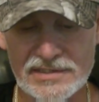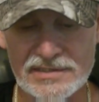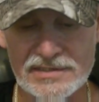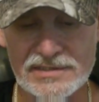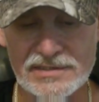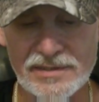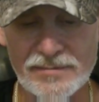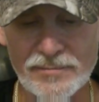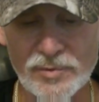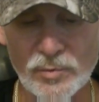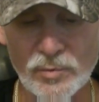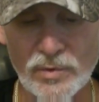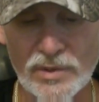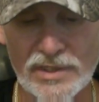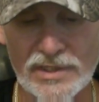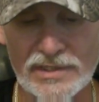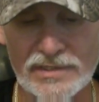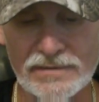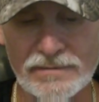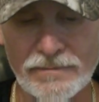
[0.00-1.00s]
number
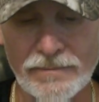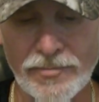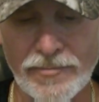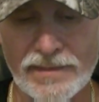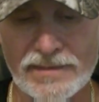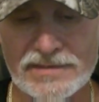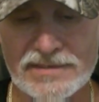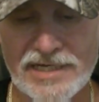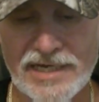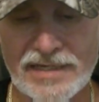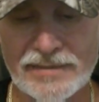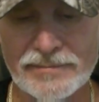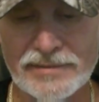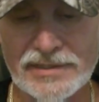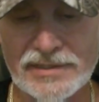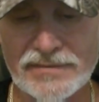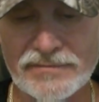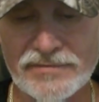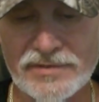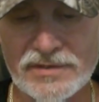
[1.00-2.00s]
1,
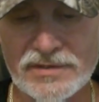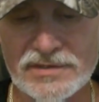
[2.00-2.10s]
timing of the